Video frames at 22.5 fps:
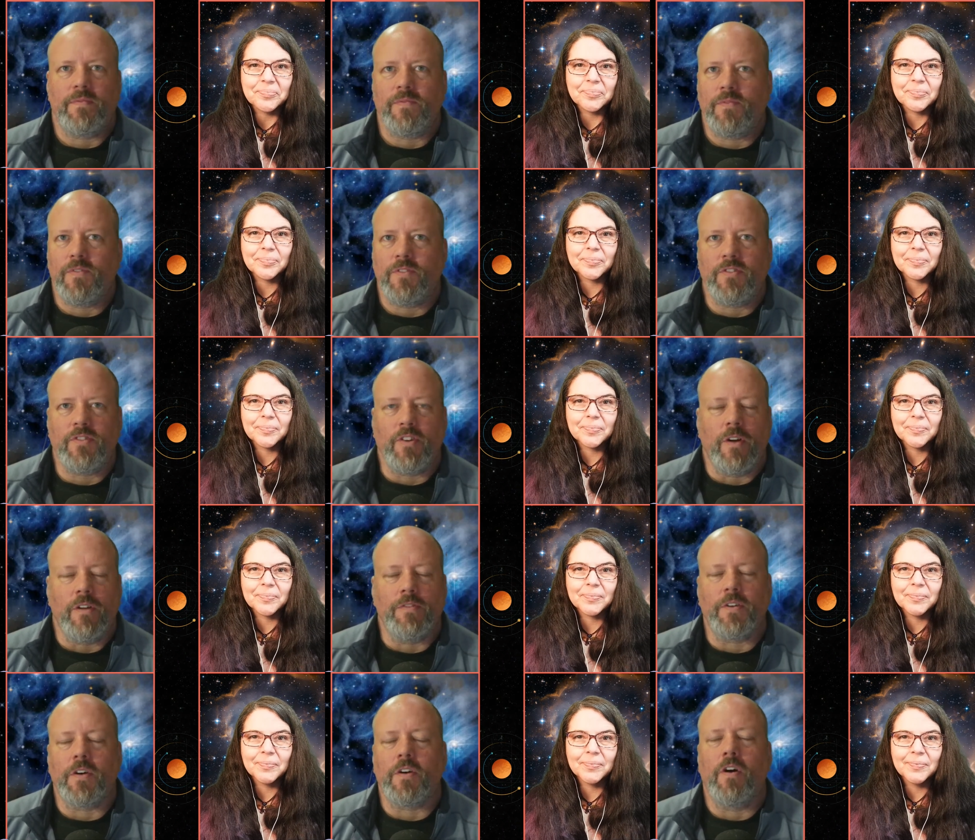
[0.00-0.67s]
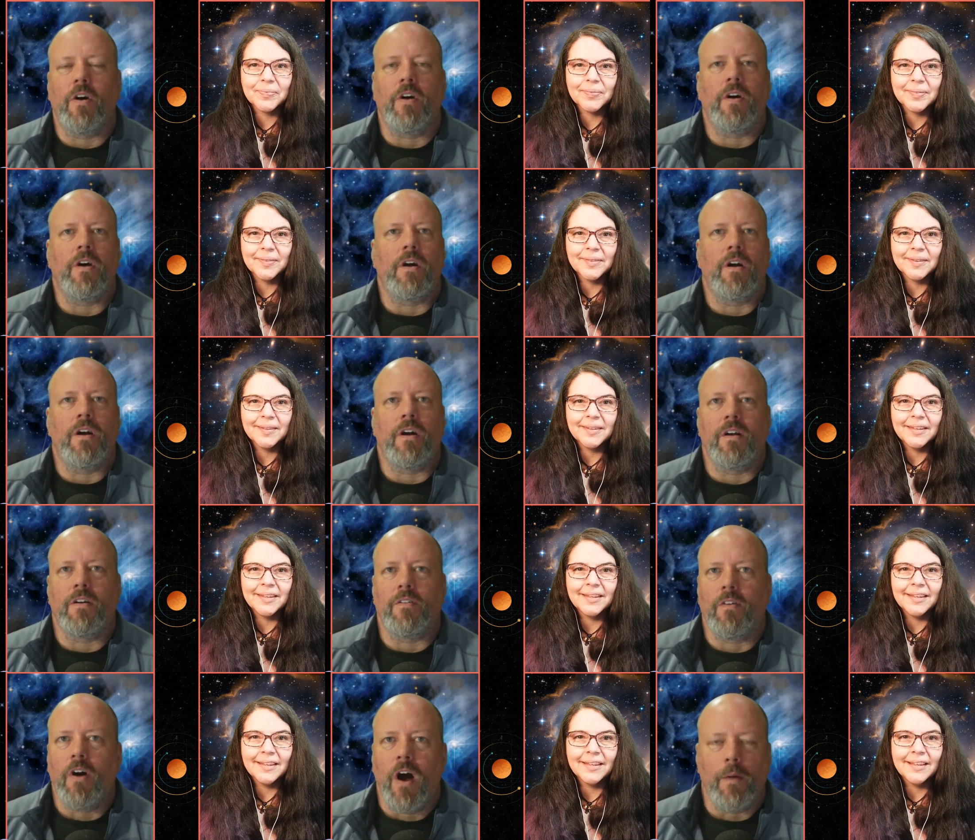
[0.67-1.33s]
Speaker 1: start the
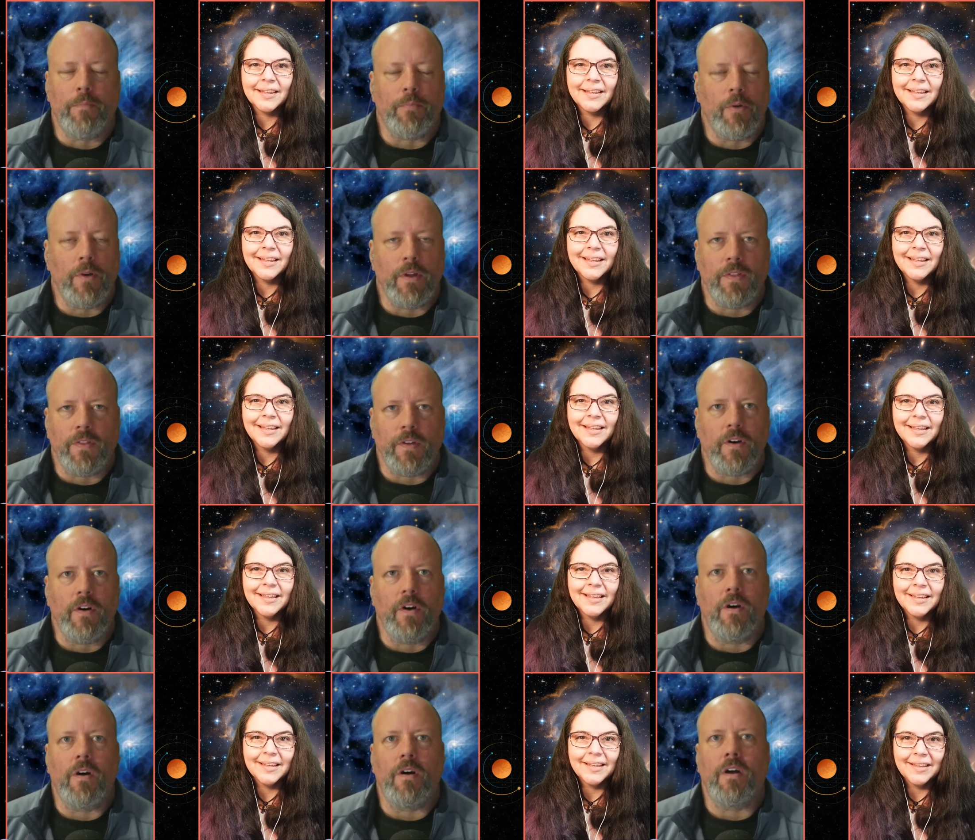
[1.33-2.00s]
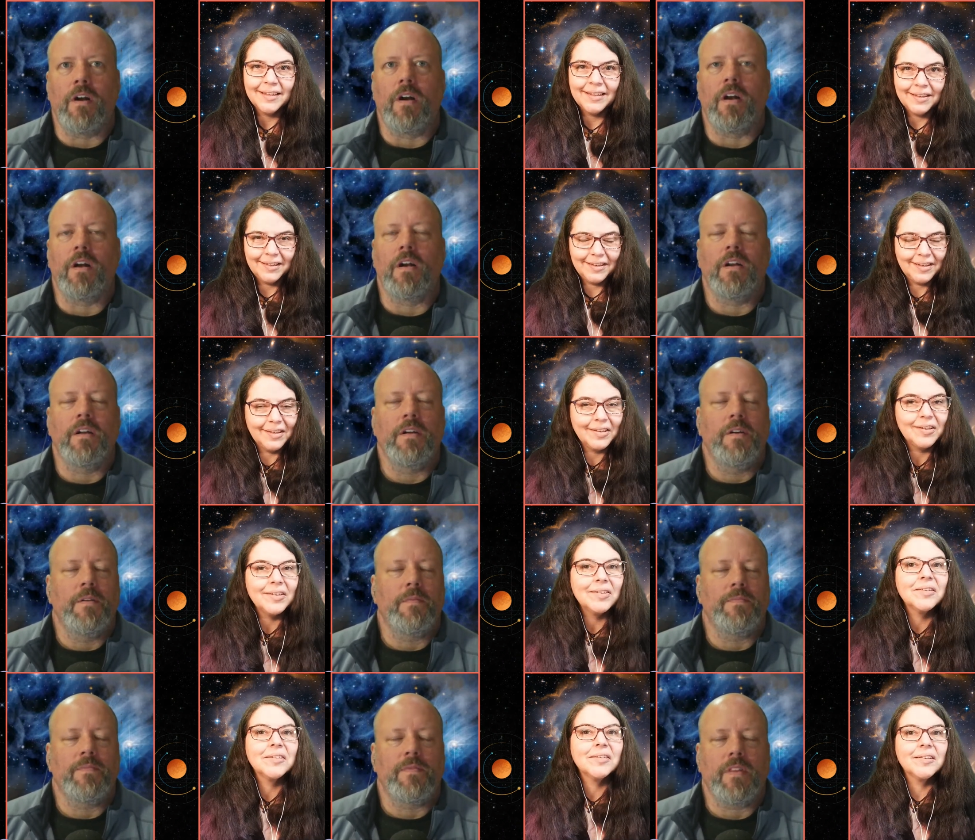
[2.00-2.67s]
car, operate the car,
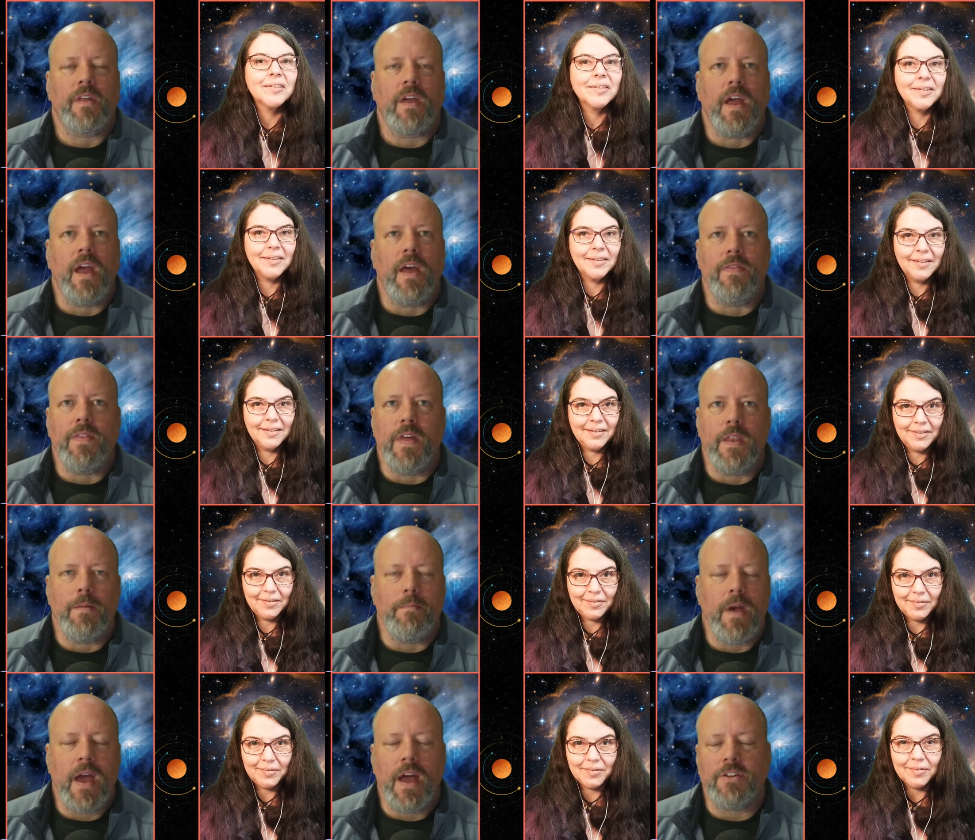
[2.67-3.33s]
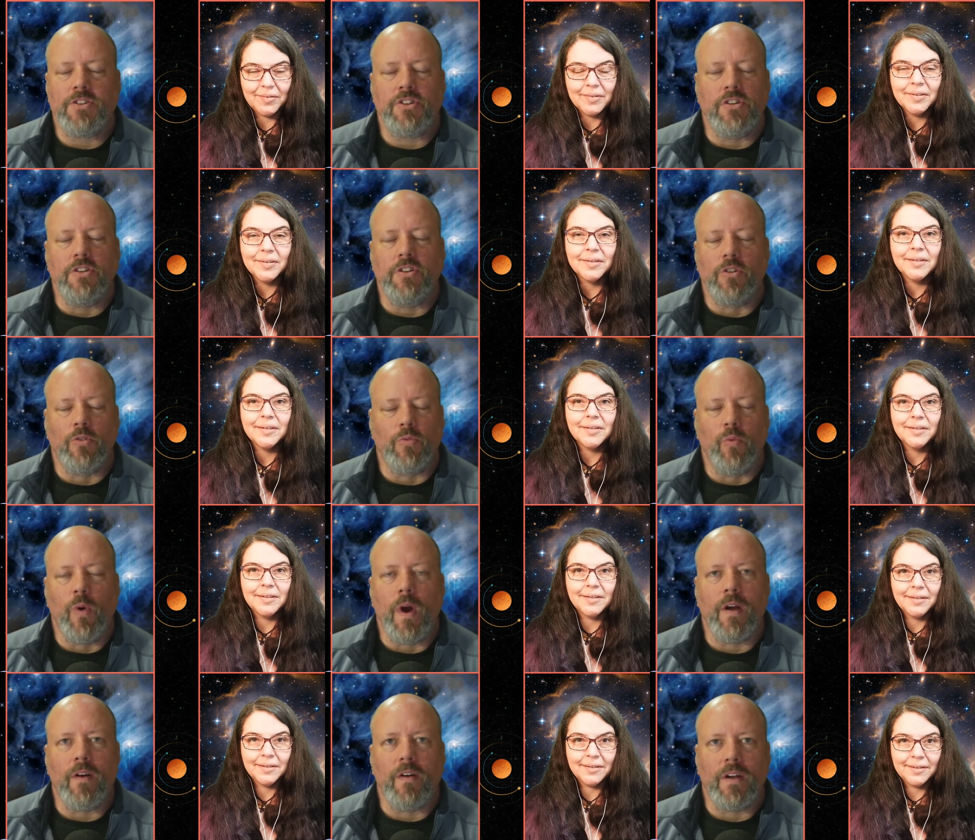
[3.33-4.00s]
and then imagine you're
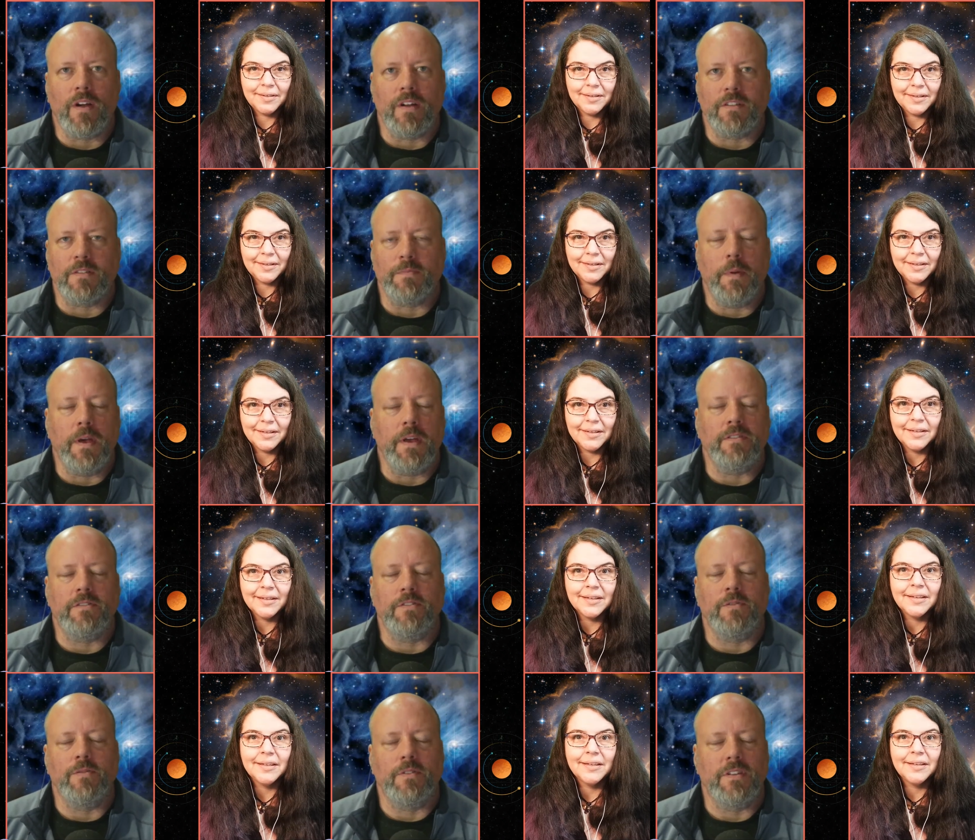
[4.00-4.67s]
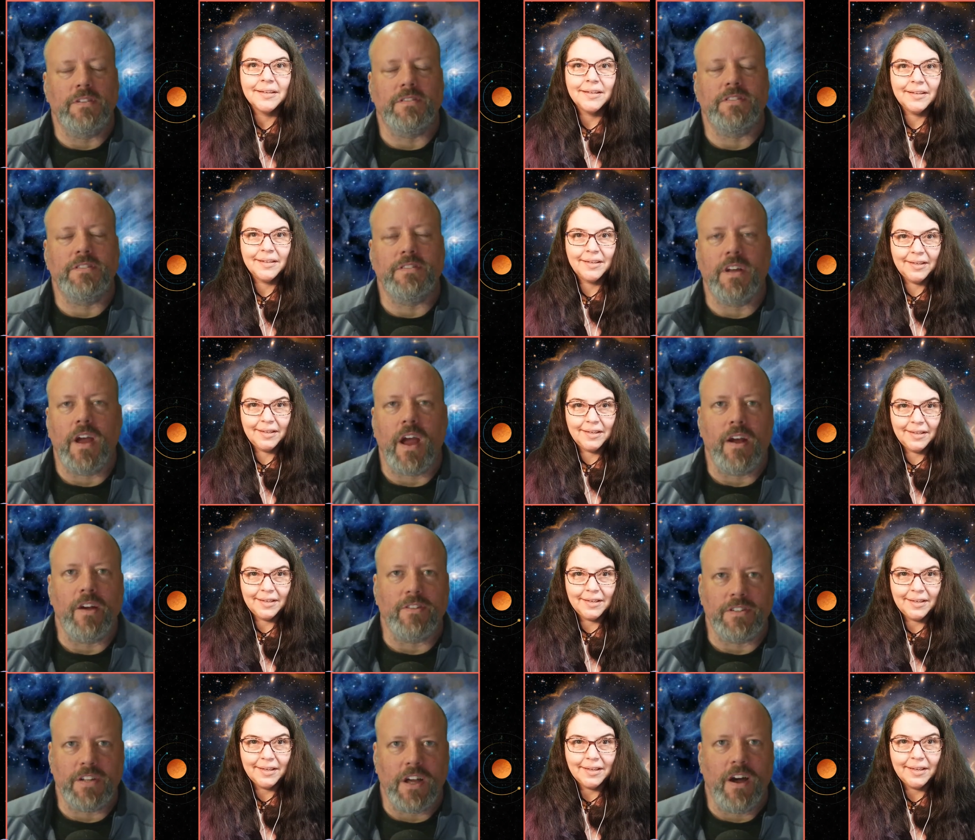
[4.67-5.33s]
wearing a spacesuit this
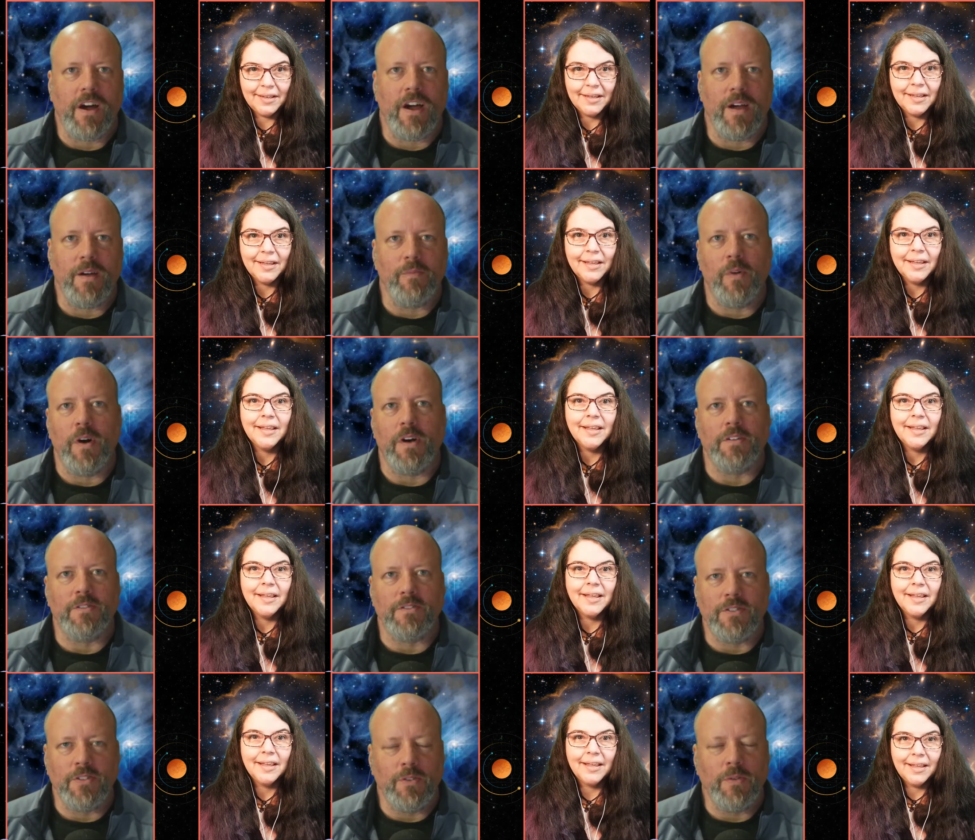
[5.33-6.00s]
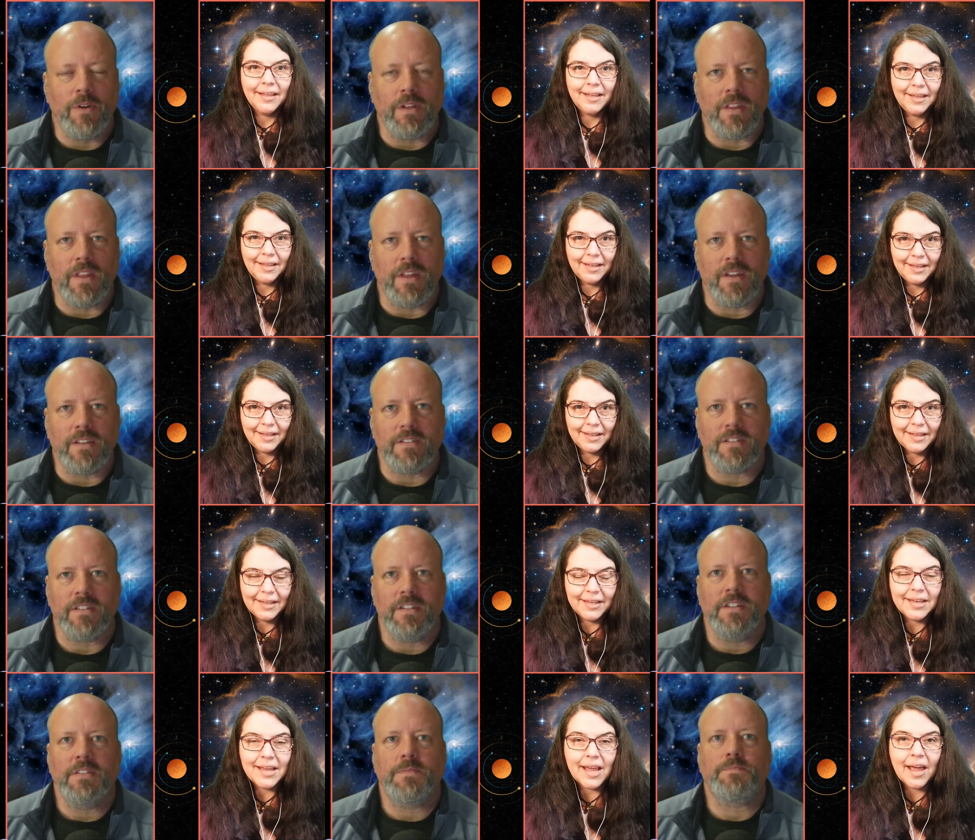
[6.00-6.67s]
entire time while you're doing
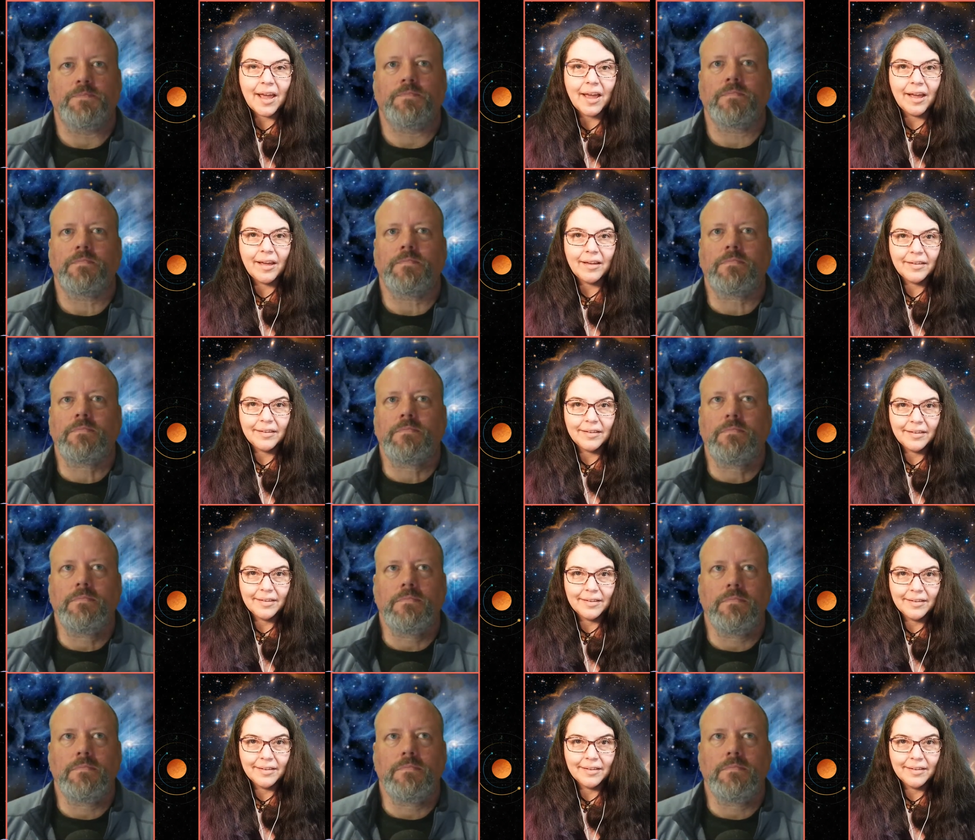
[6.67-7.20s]
this. Yeah.